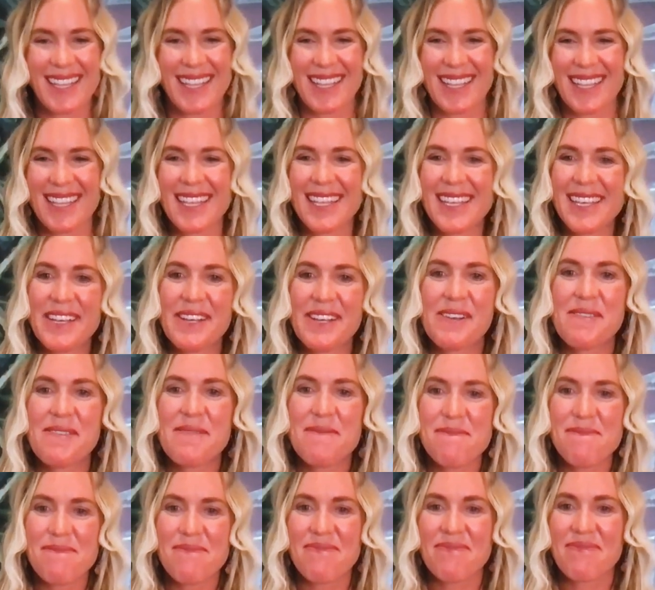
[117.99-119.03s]

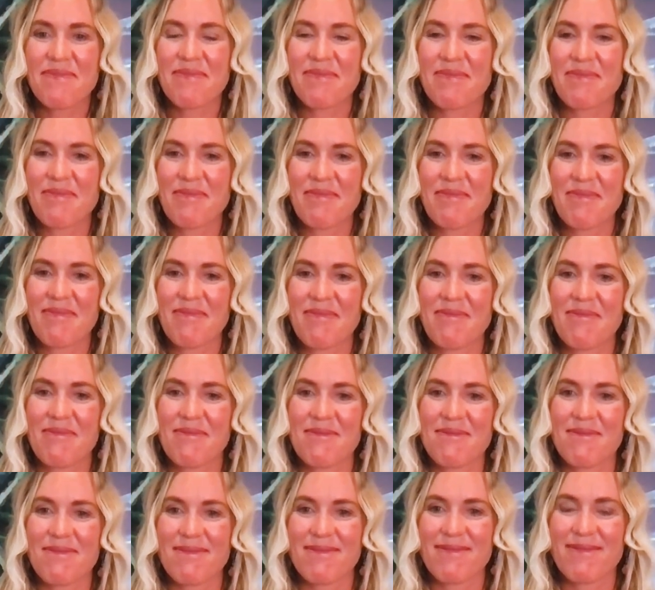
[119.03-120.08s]

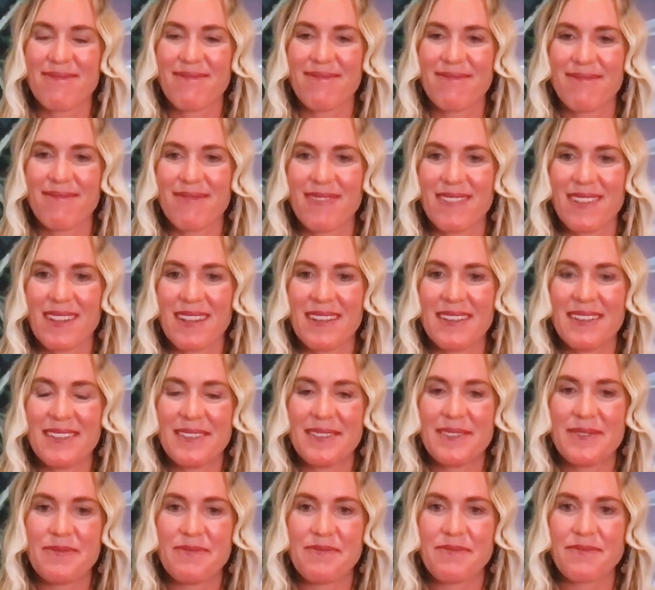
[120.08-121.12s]

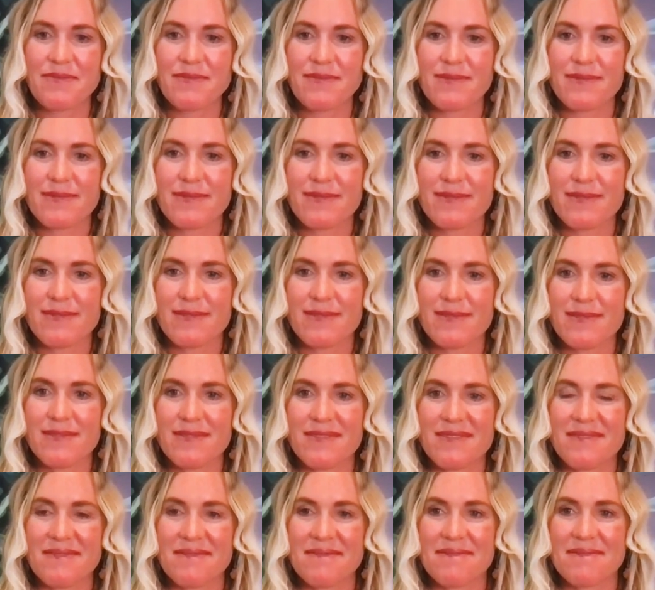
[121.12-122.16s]

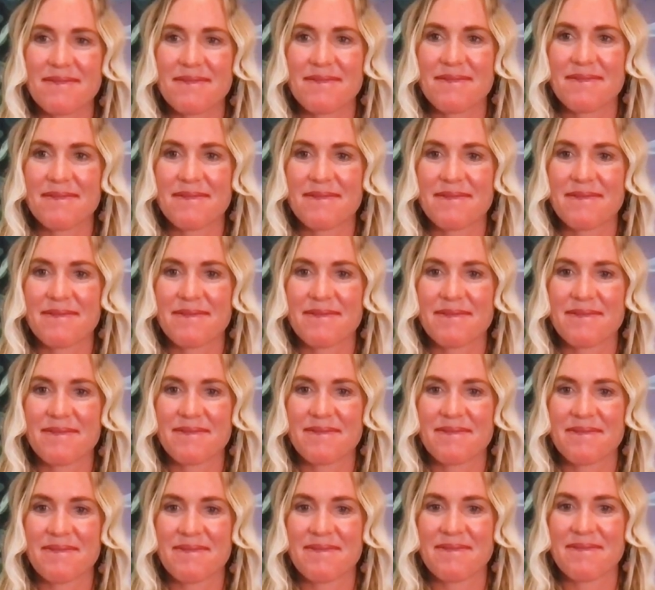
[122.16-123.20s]

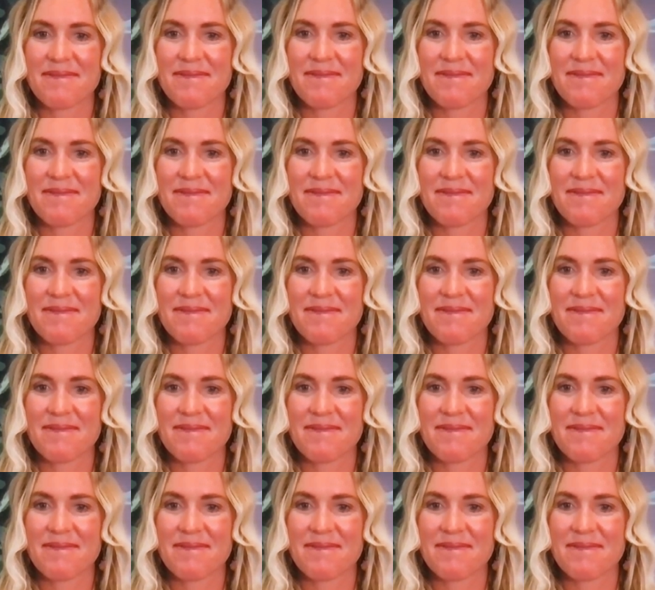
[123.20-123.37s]
No words are spoken by the person on screen.